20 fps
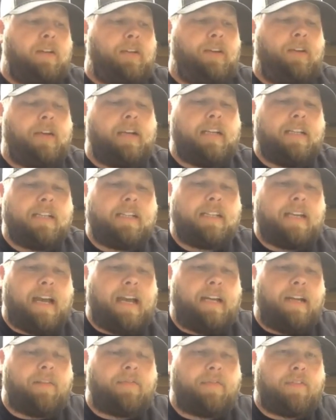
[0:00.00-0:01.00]
you can
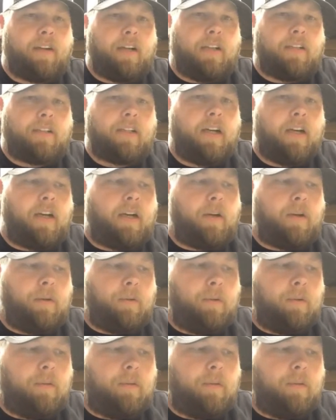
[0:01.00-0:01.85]
set your front toe